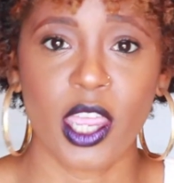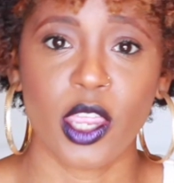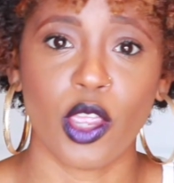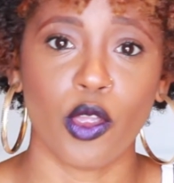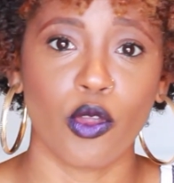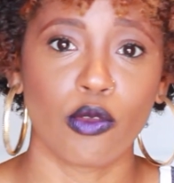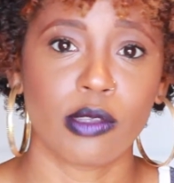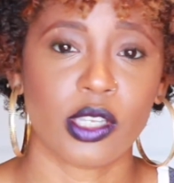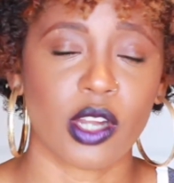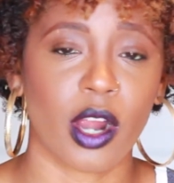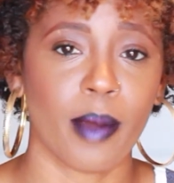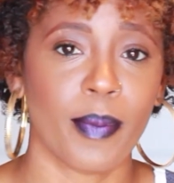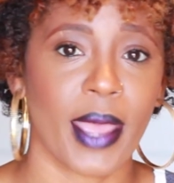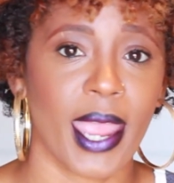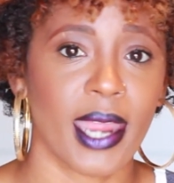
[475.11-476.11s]
you
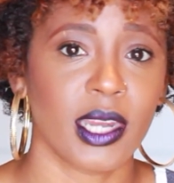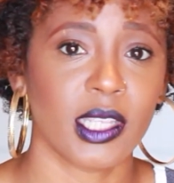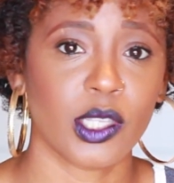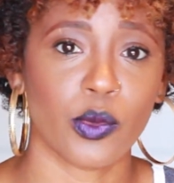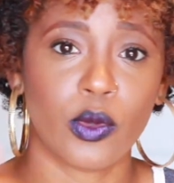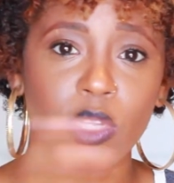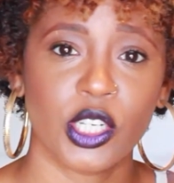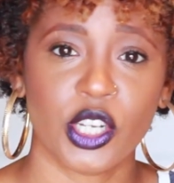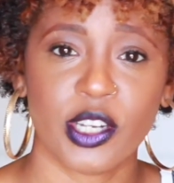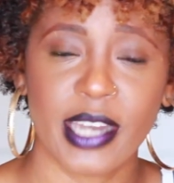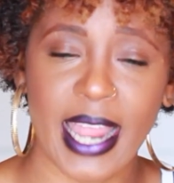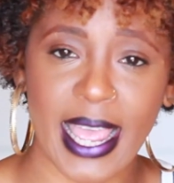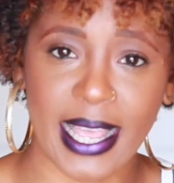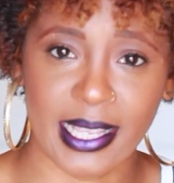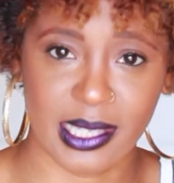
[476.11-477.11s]
start paying it towards your
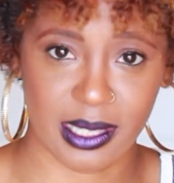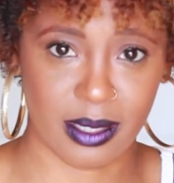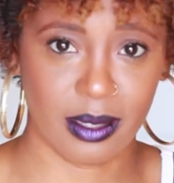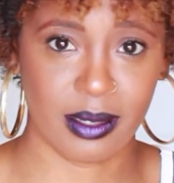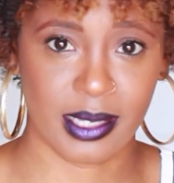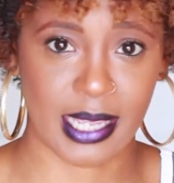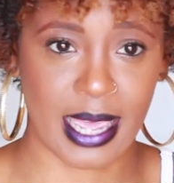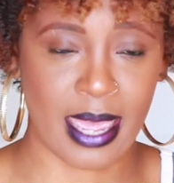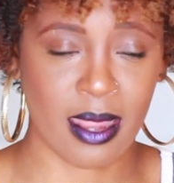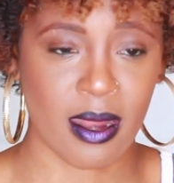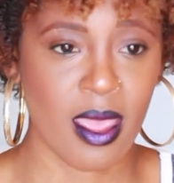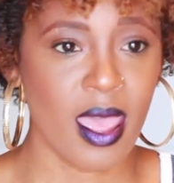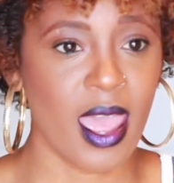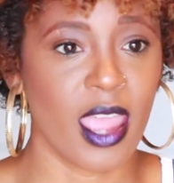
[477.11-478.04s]
next debt,